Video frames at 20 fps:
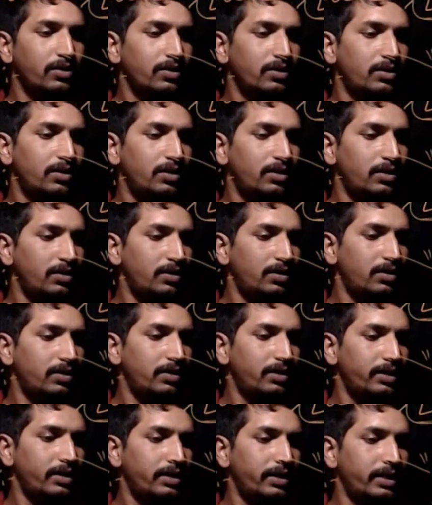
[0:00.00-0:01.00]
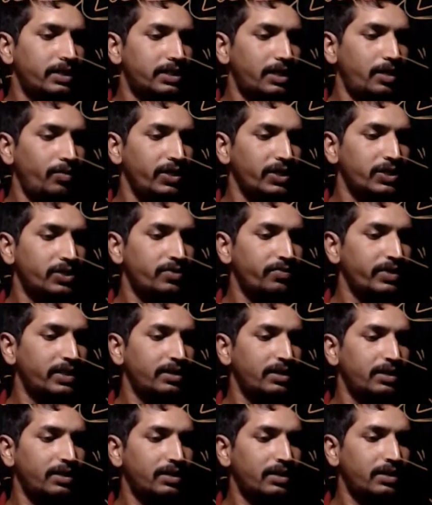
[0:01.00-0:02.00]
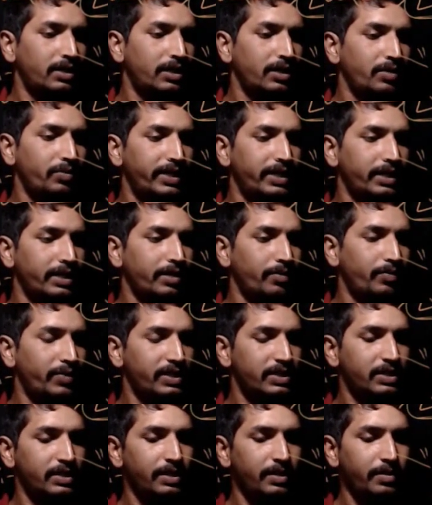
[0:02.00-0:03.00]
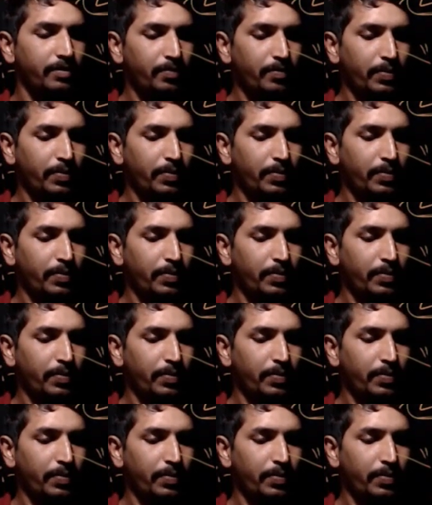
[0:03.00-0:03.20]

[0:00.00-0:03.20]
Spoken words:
are established with 30 bedded capacity,